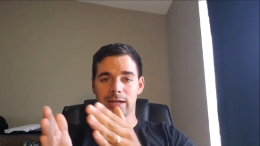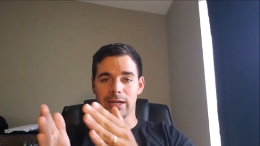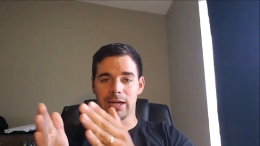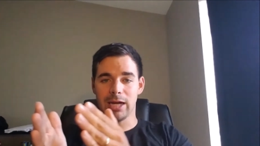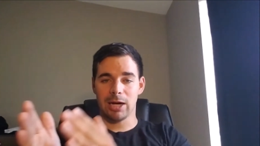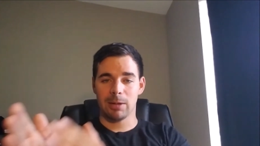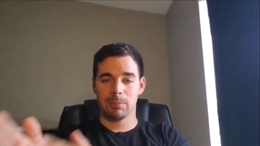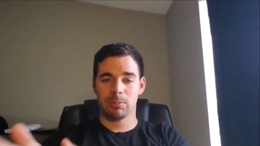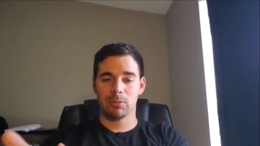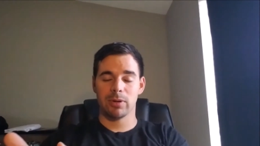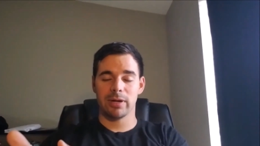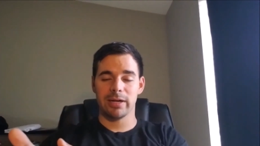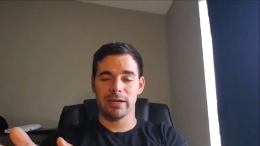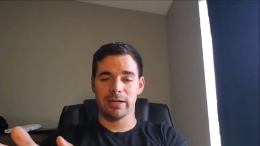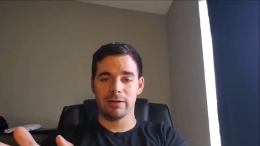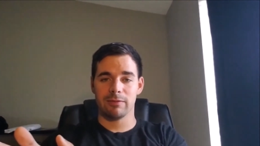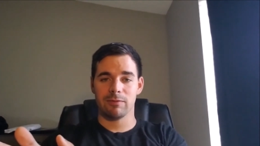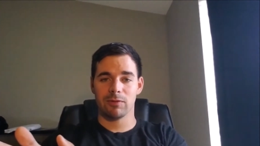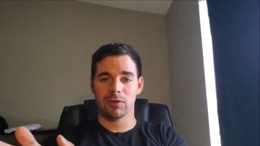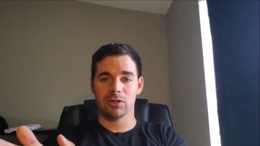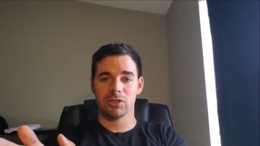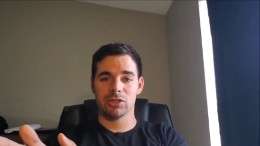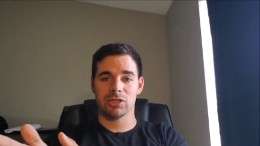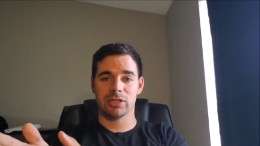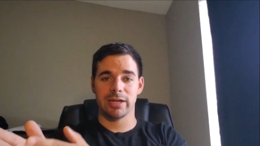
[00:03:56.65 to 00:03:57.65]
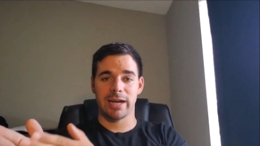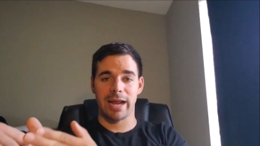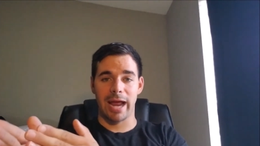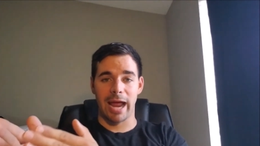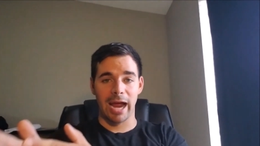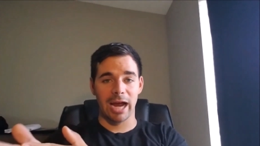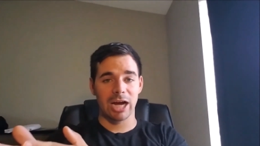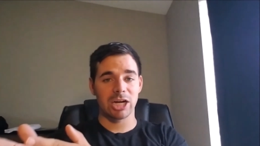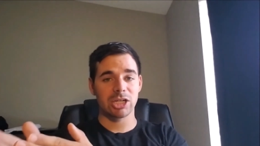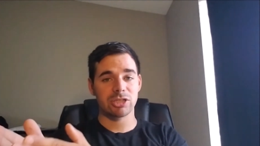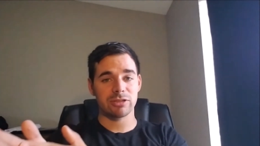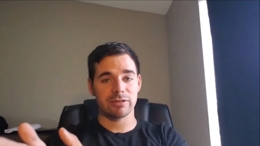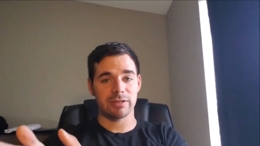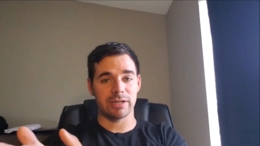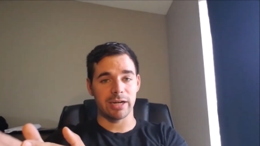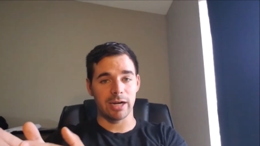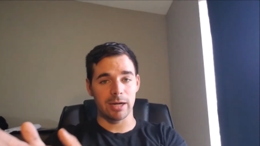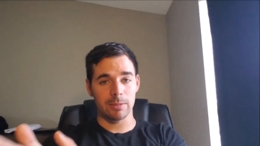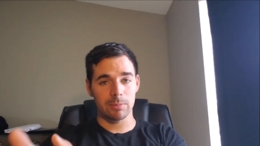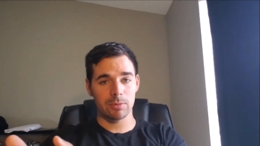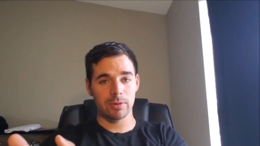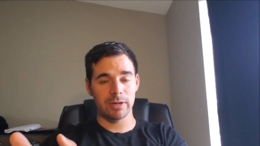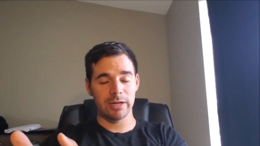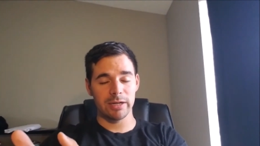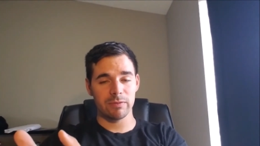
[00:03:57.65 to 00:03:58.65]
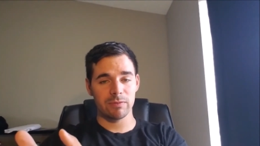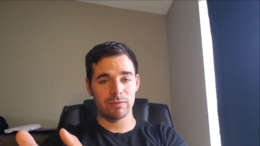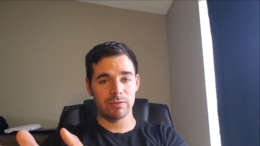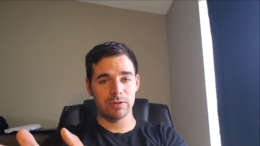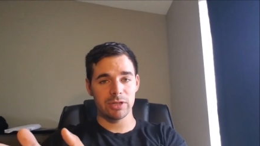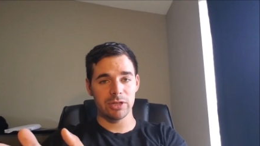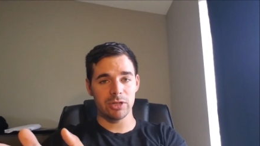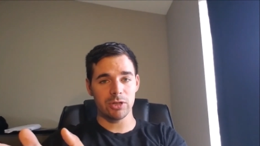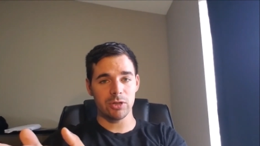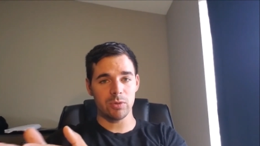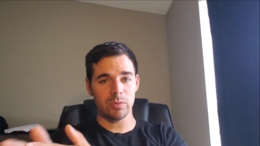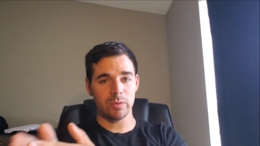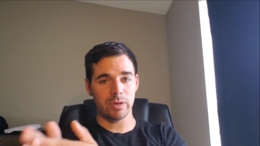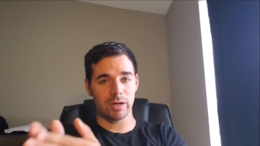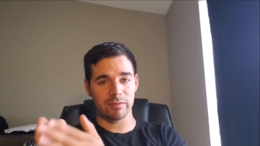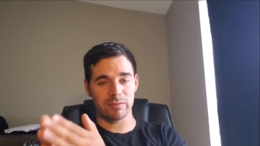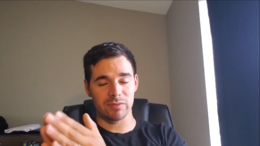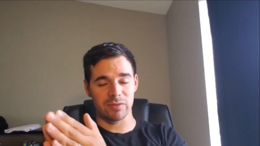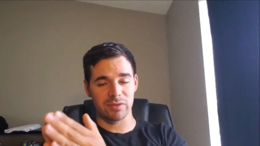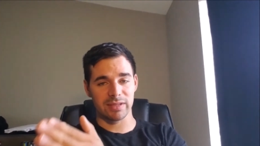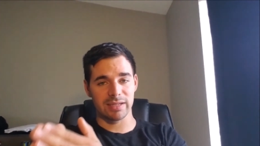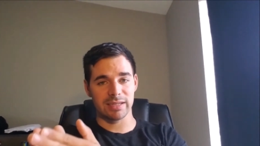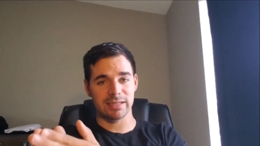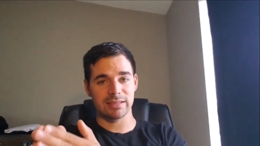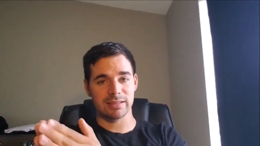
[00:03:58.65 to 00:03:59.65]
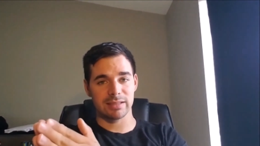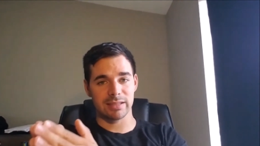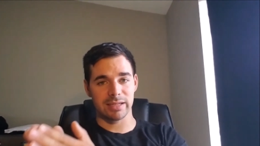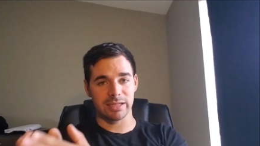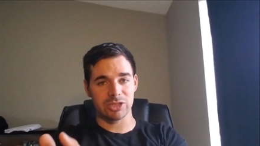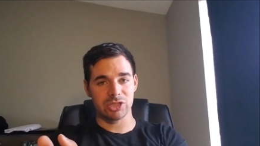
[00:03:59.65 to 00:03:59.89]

upgraded version actually an upgrade for you? Are the things that they